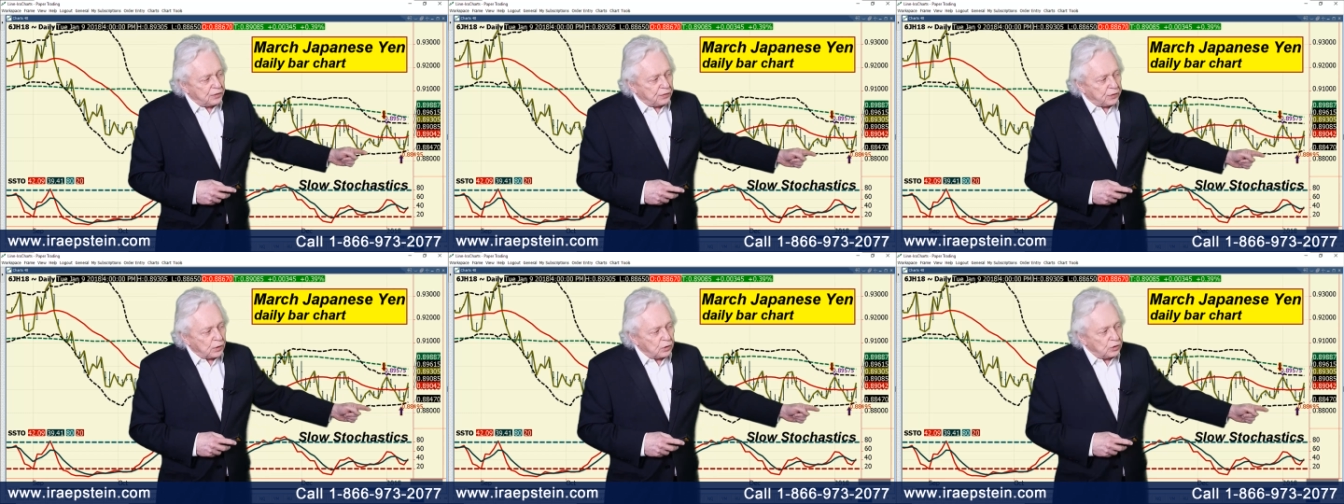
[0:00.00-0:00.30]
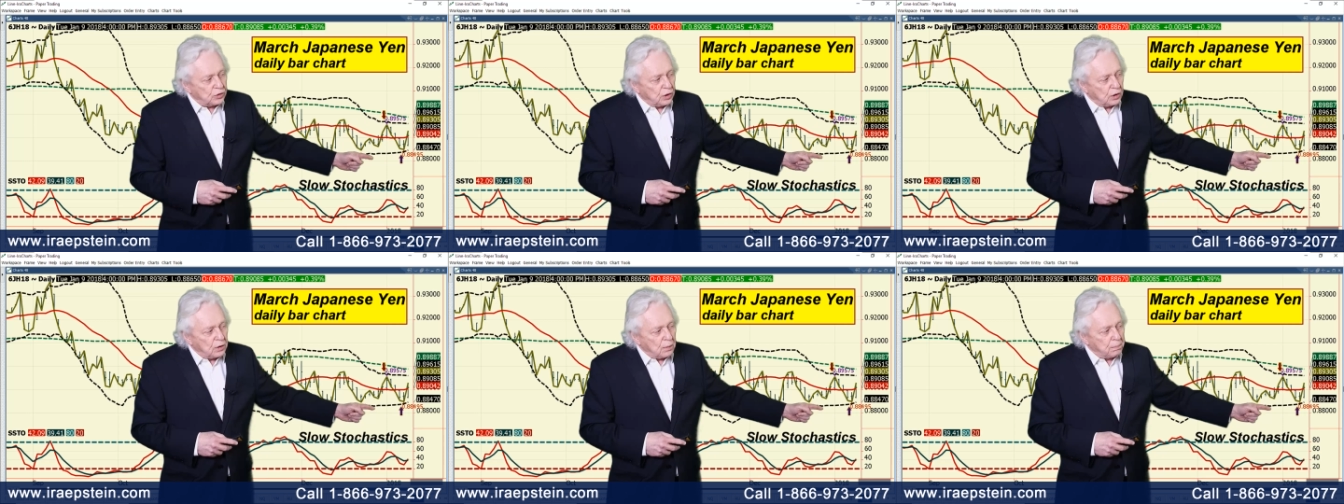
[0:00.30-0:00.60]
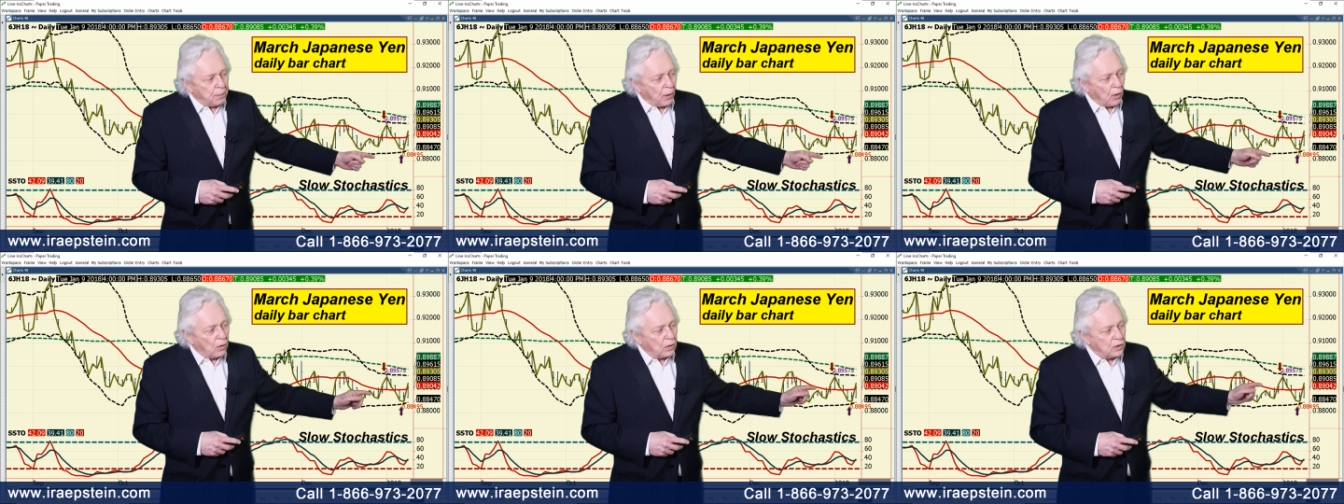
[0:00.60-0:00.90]
first of the
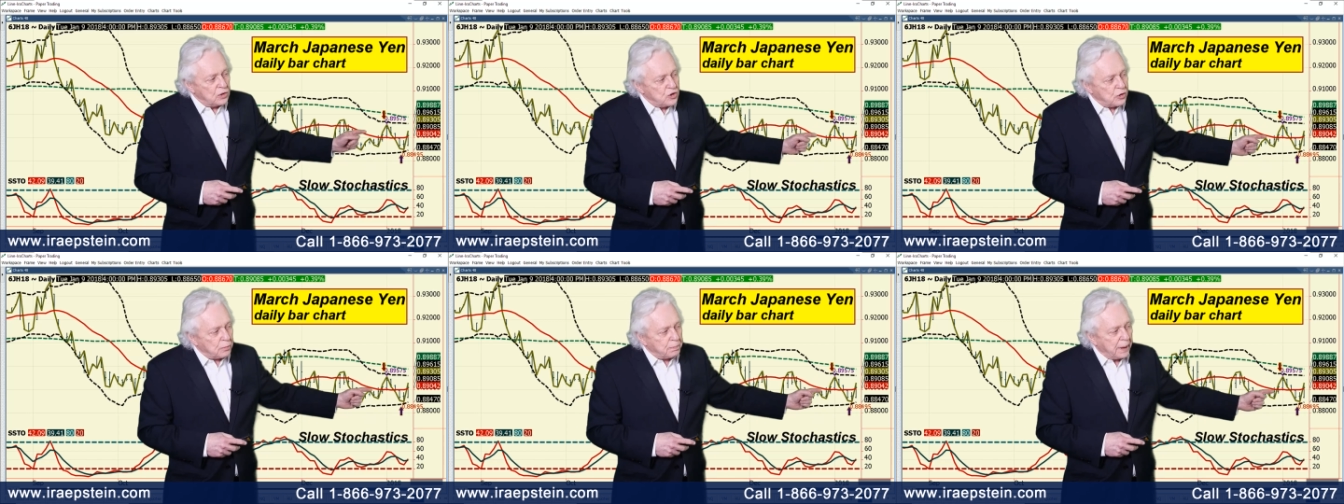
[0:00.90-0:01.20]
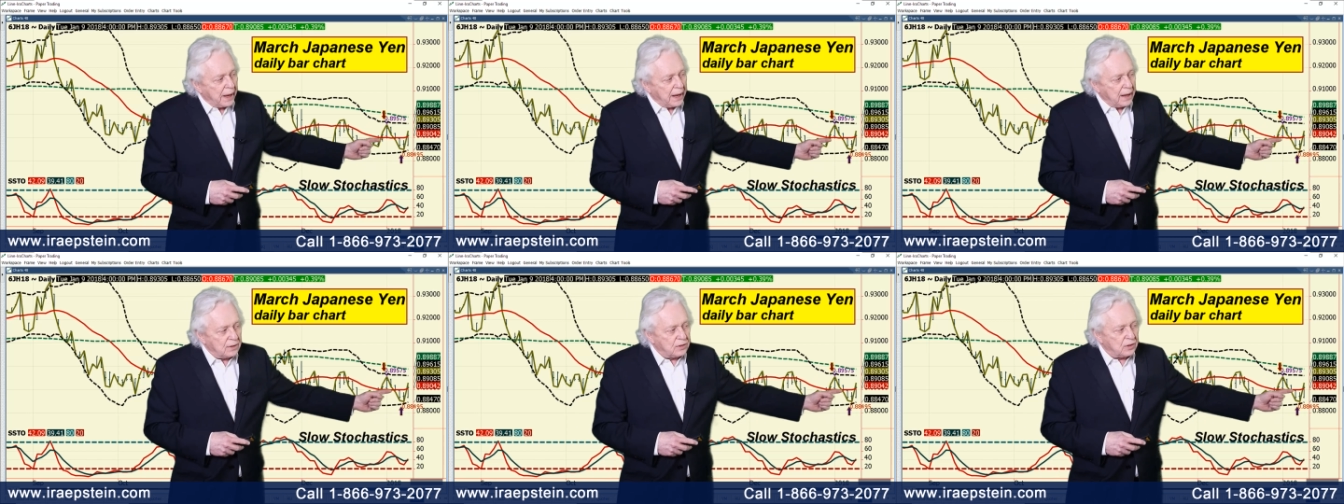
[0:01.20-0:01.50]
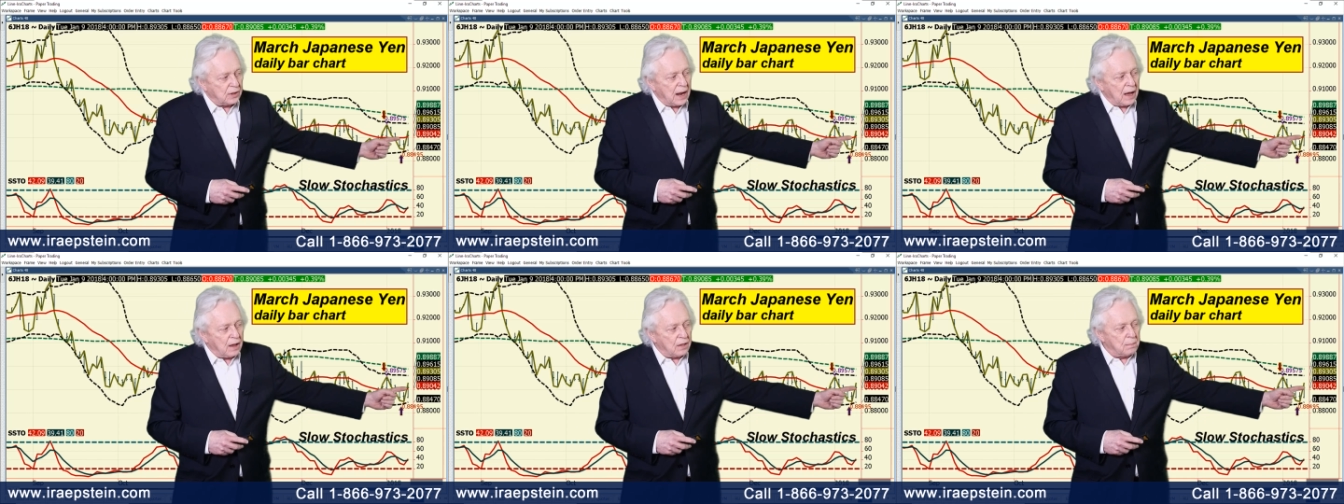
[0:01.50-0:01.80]
Bollinger Bands
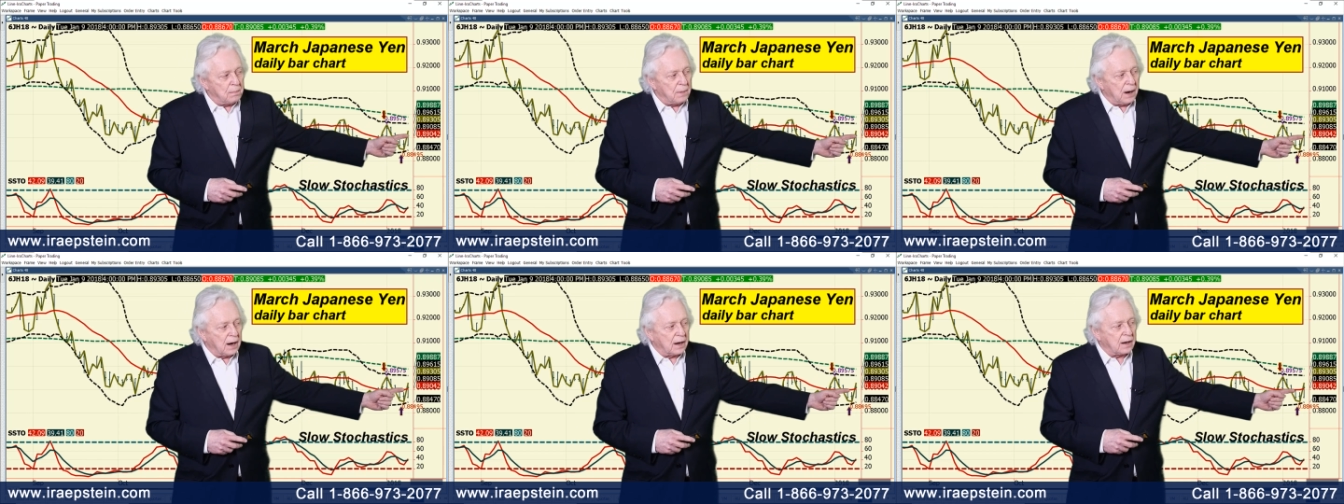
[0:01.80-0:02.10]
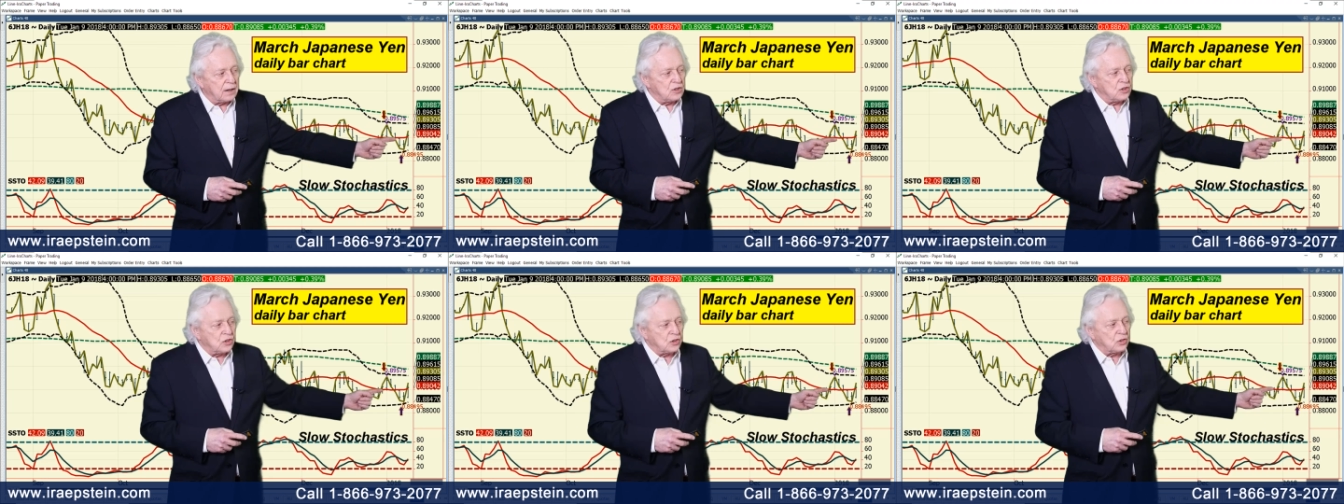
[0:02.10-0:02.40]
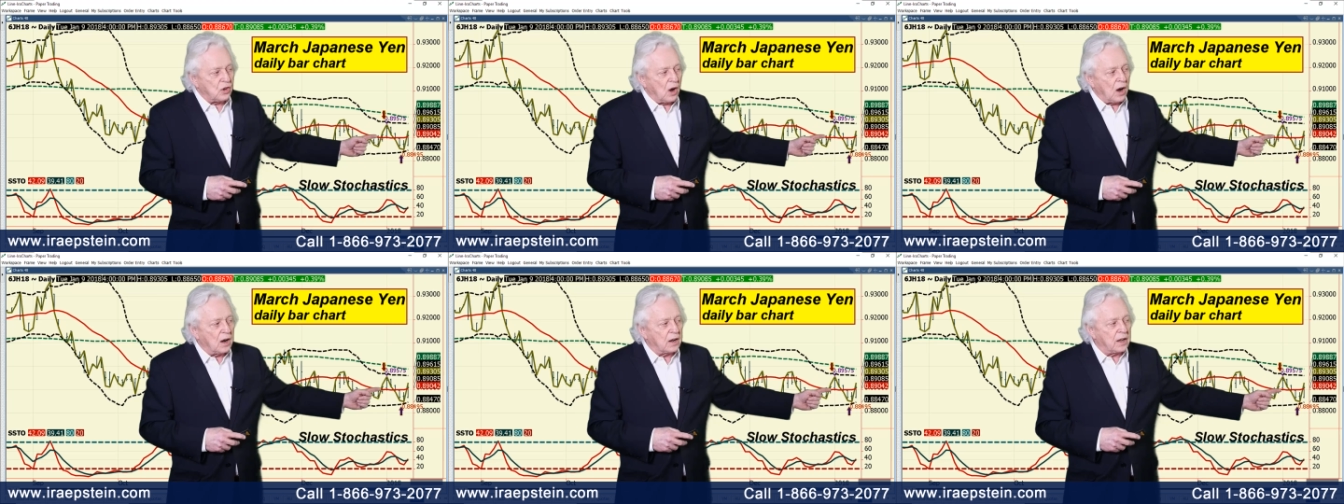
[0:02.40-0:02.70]
and how the market's
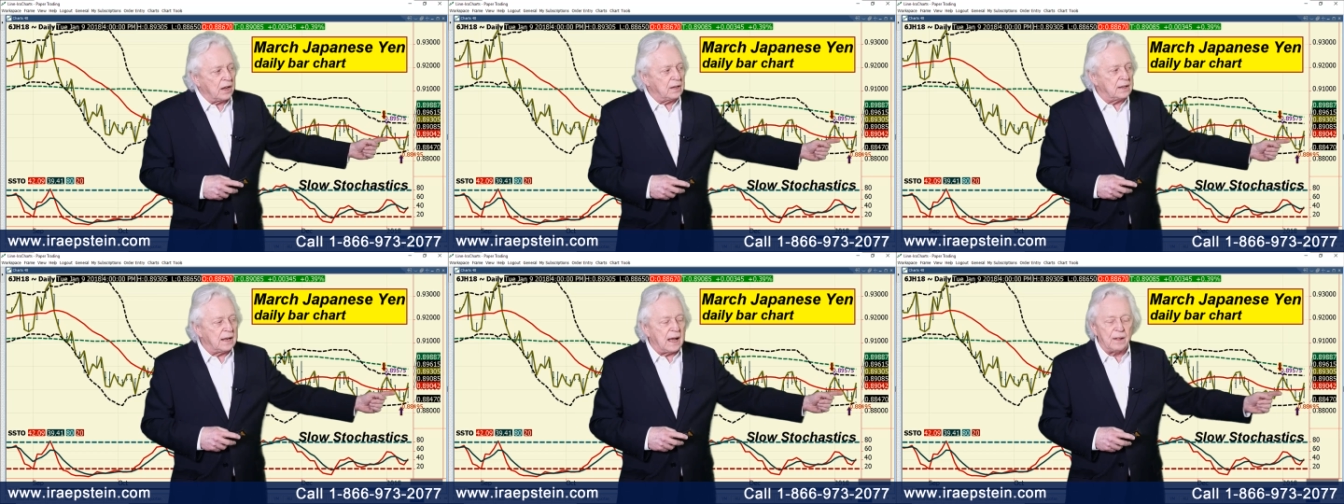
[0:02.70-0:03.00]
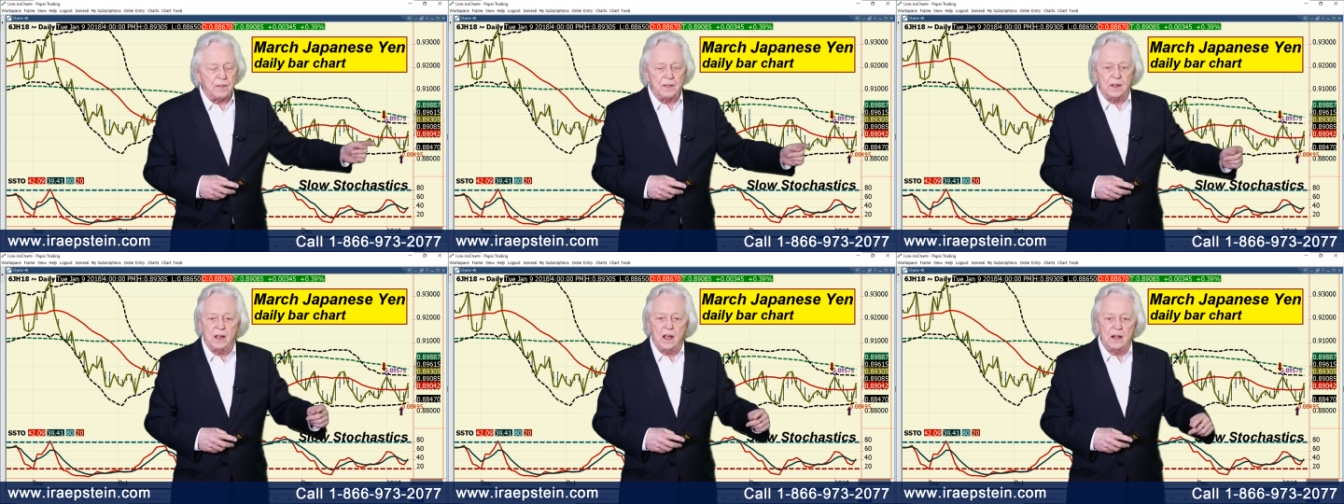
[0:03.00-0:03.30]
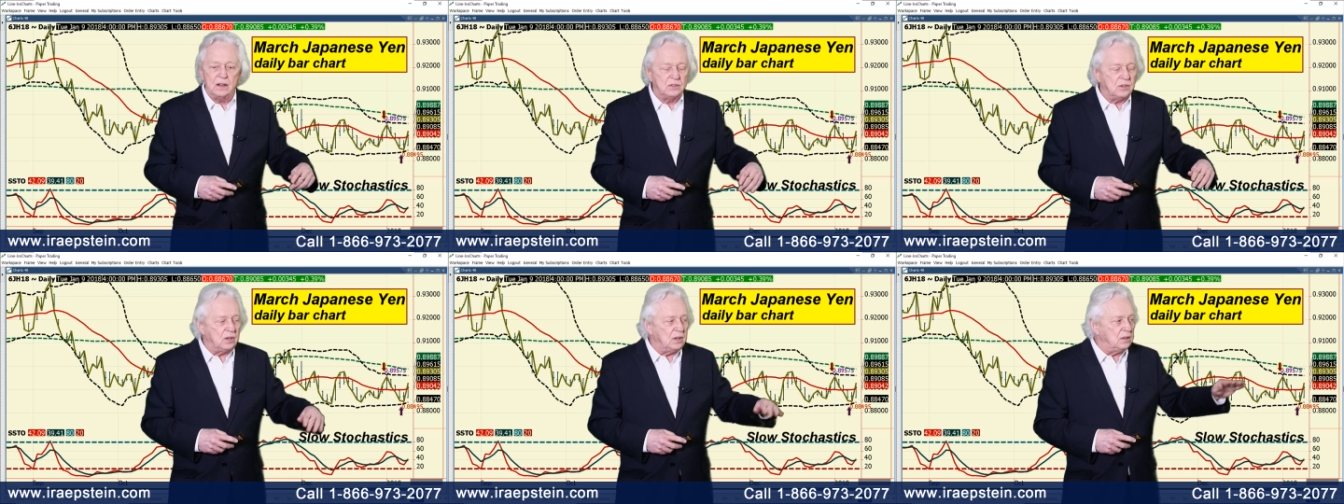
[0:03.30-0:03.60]
just hugging now the
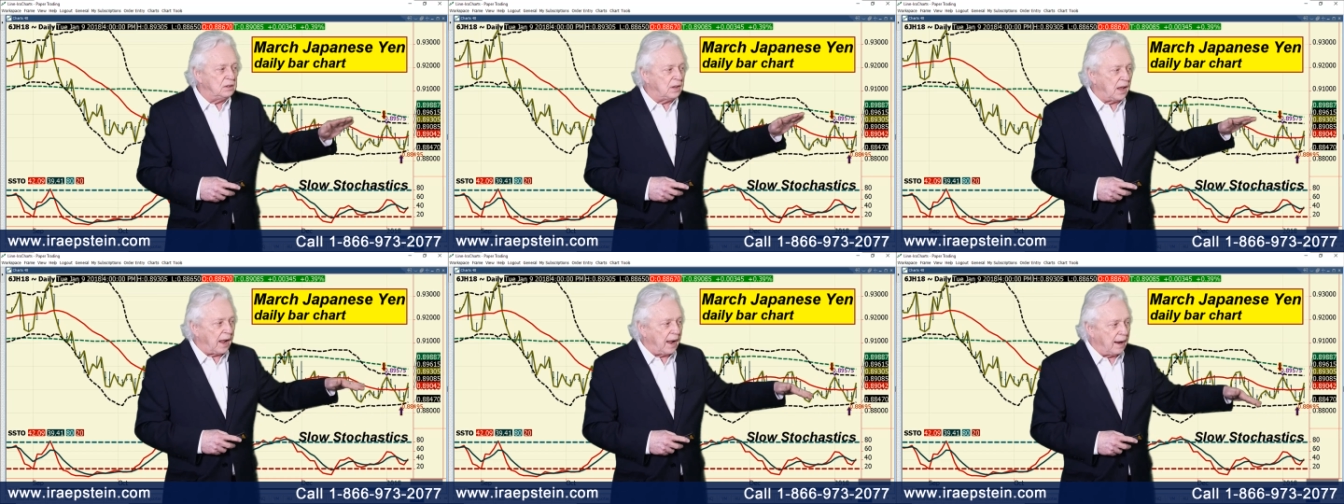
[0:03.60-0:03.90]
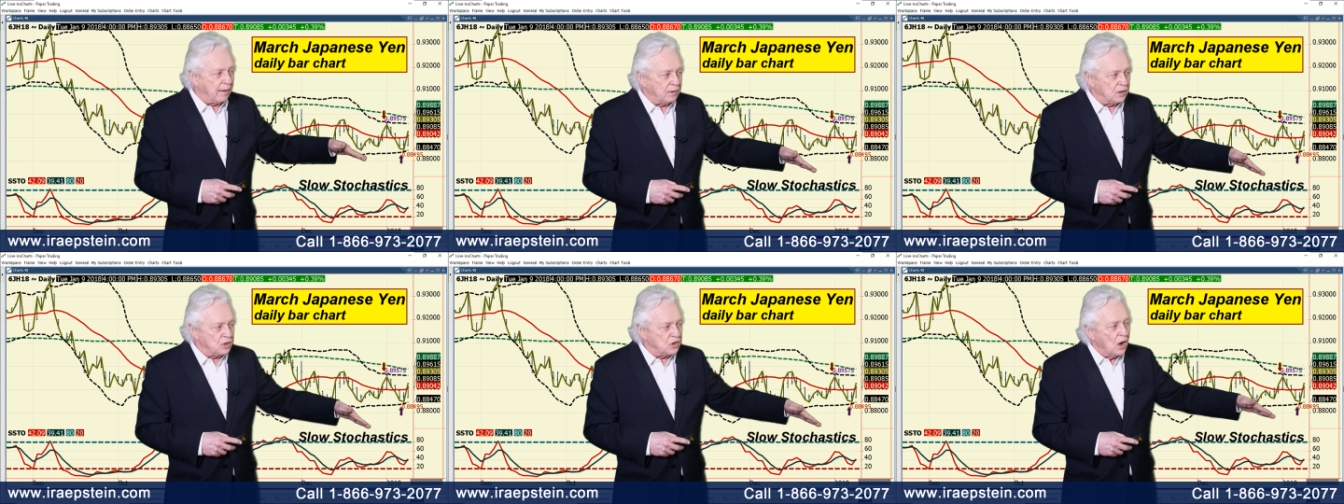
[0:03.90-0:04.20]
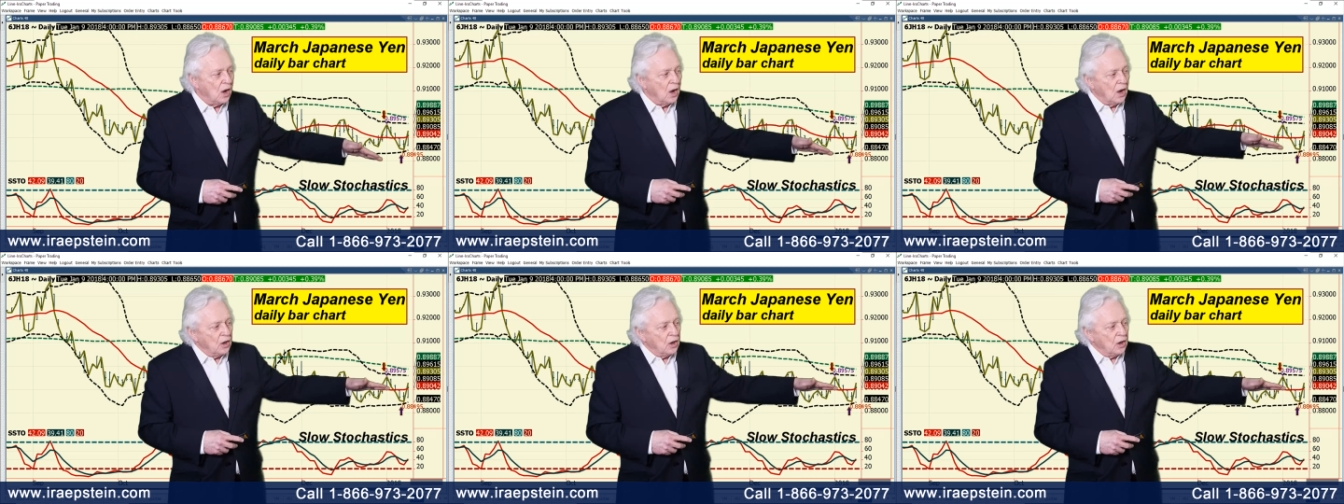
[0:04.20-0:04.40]
18 day average.